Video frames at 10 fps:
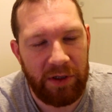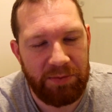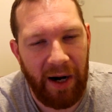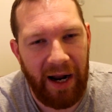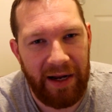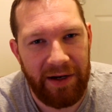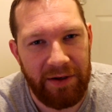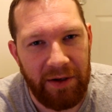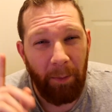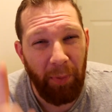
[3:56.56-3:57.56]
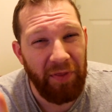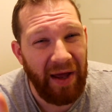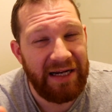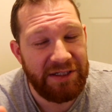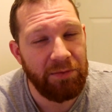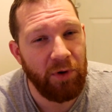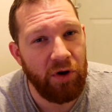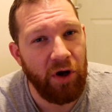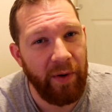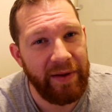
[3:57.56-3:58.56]
was Brighton. But that is some good
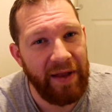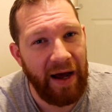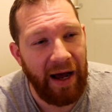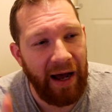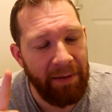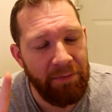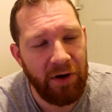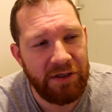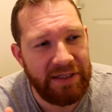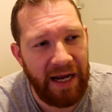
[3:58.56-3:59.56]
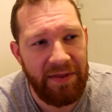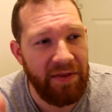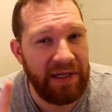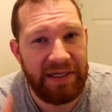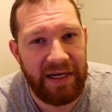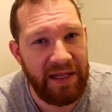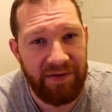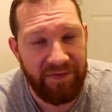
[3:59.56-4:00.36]
going that. I'm not saying that they didn't in the